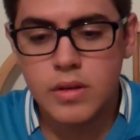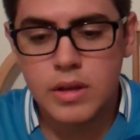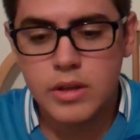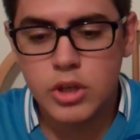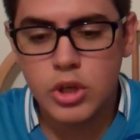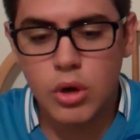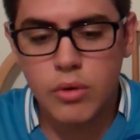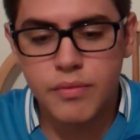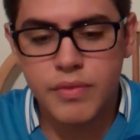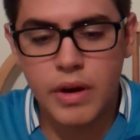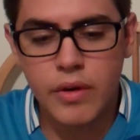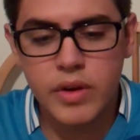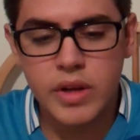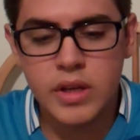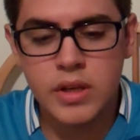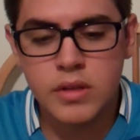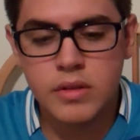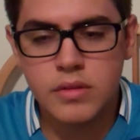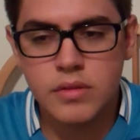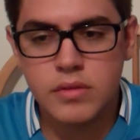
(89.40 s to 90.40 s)
you know,
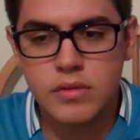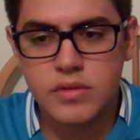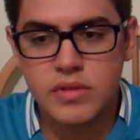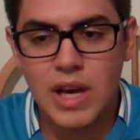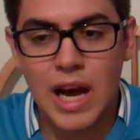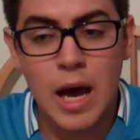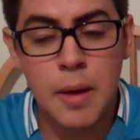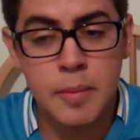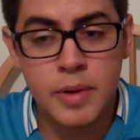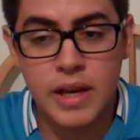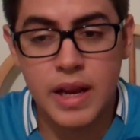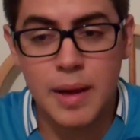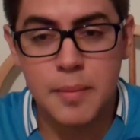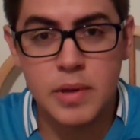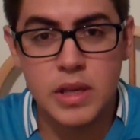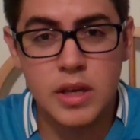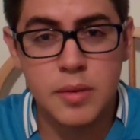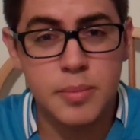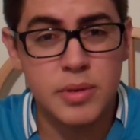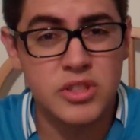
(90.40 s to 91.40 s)
very dominant. I
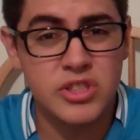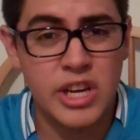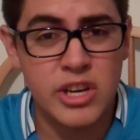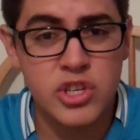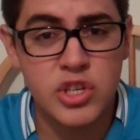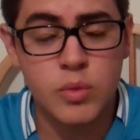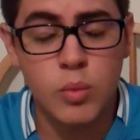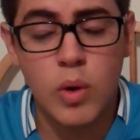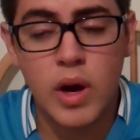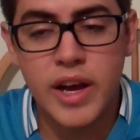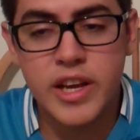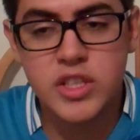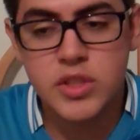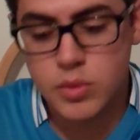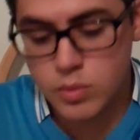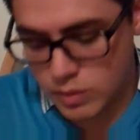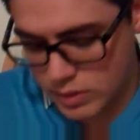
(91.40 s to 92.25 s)
mean, in possession-wise,